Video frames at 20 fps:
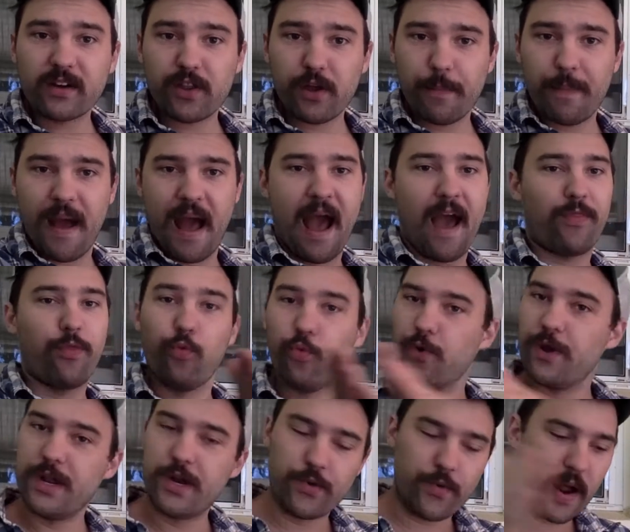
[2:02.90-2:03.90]
their path,
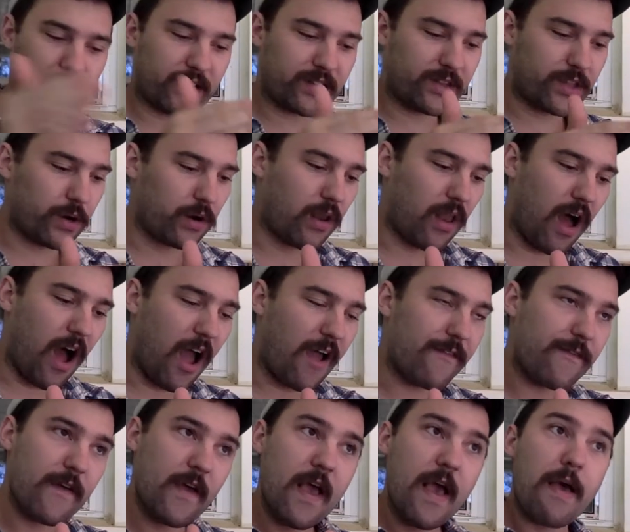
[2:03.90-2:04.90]
redirect their life.
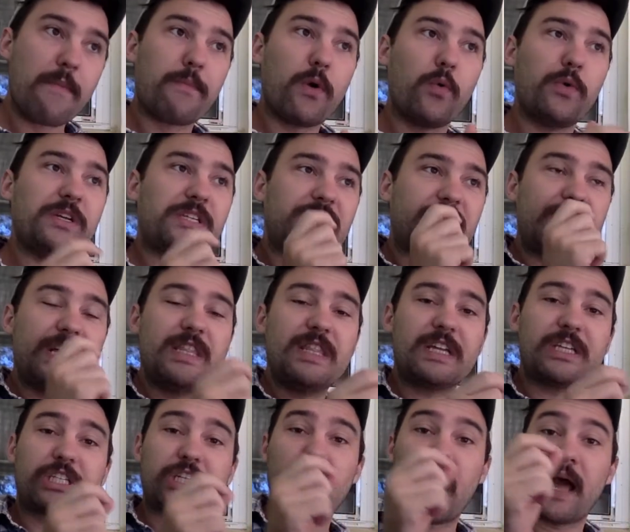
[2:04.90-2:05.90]
But we see the
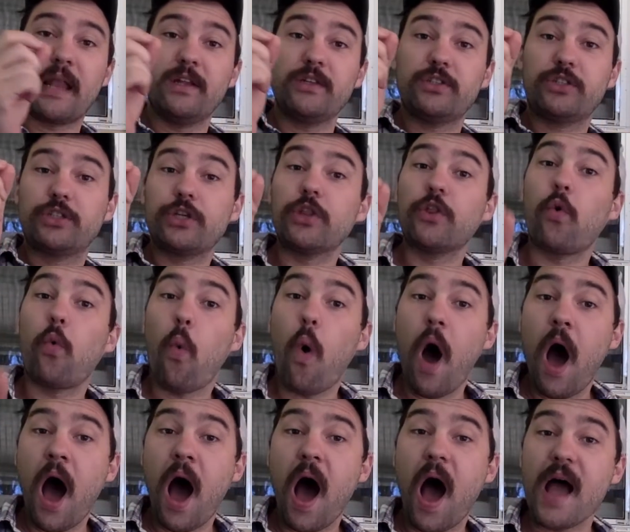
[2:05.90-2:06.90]
challenge to the
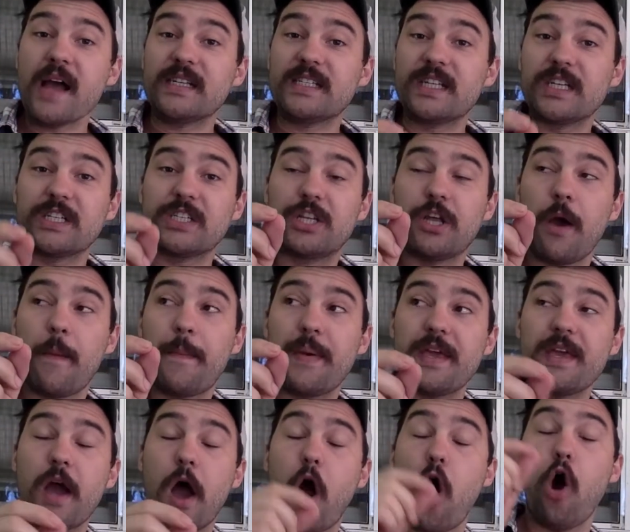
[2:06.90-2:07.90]
wise is to be
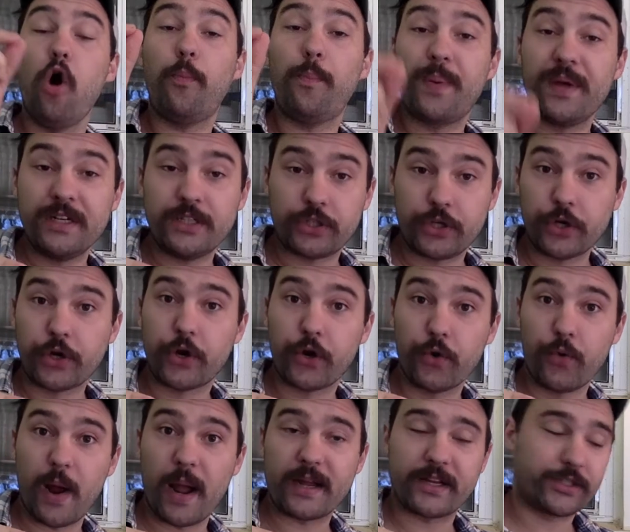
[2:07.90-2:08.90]
open to
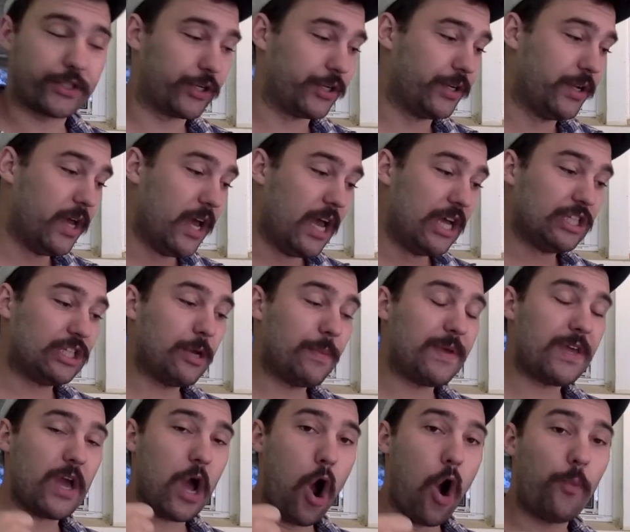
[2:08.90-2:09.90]
correction, to be
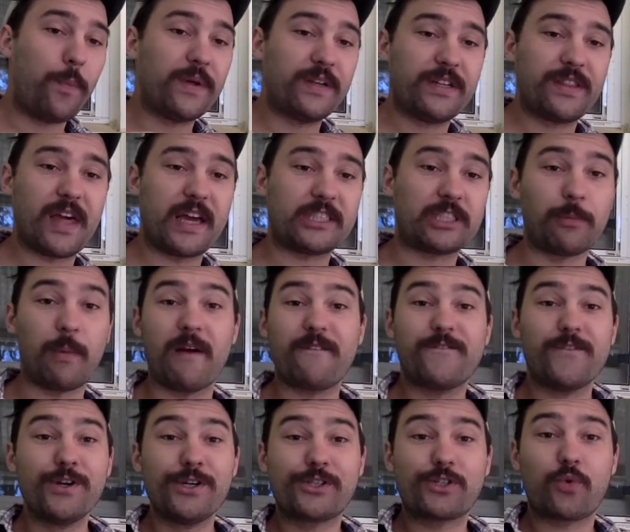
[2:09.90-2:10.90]
open to that. So my
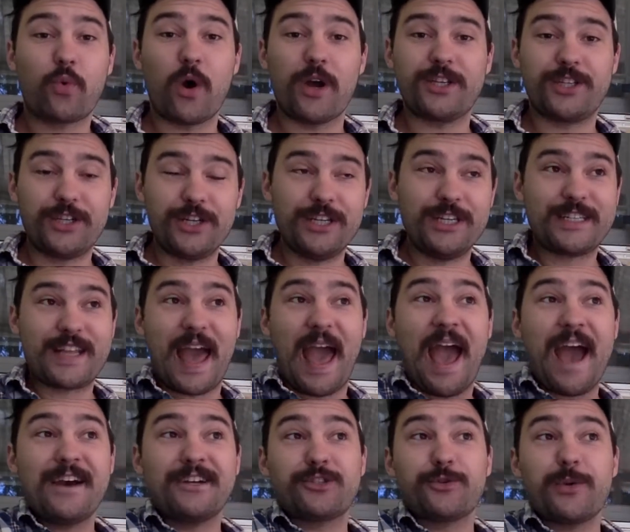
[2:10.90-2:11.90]
first question is,
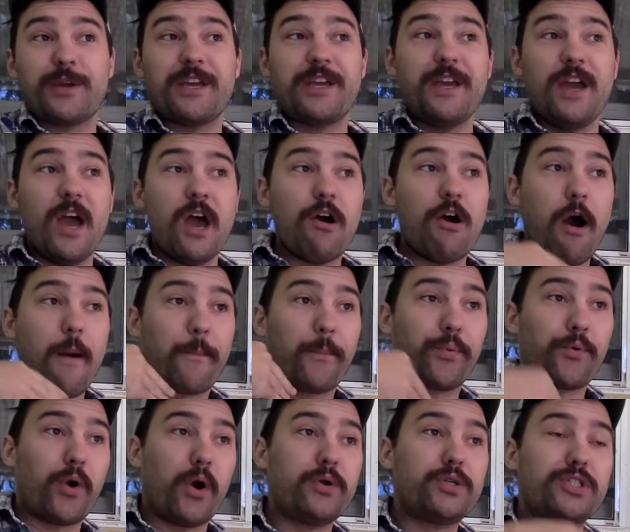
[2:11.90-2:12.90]
as we
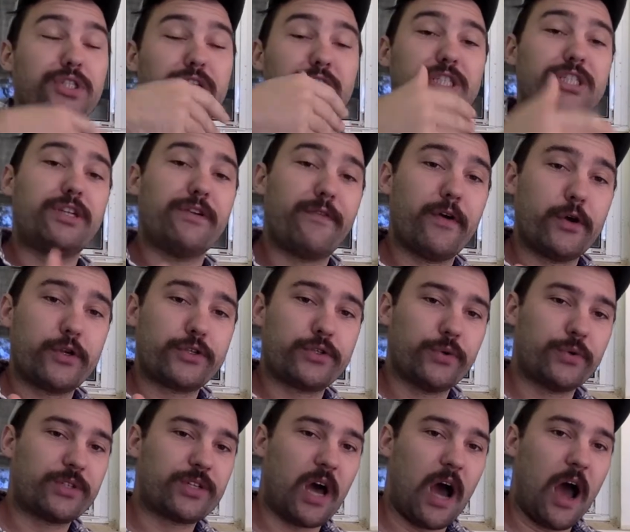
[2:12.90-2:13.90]
approach this devotional
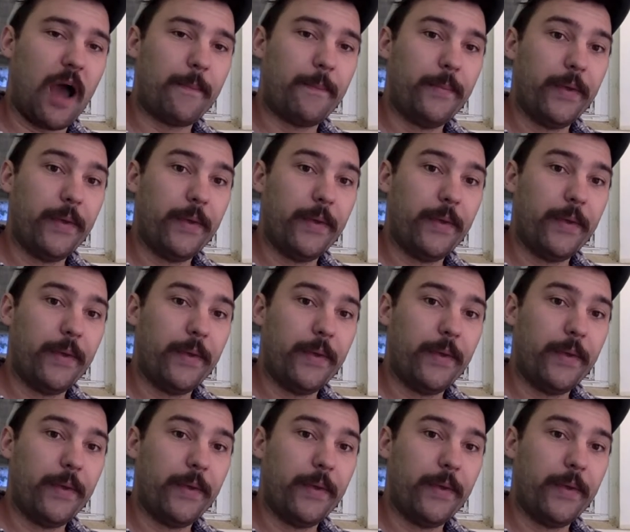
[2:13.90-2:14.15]
time,